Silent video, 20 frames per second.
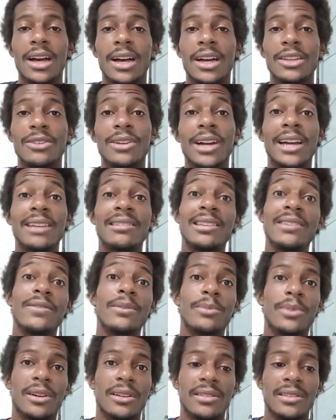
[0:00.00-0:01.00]
You guys even
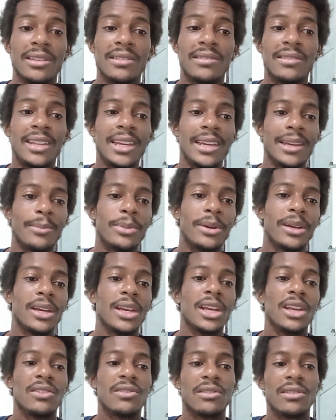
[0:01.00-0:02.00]
bought this dip. So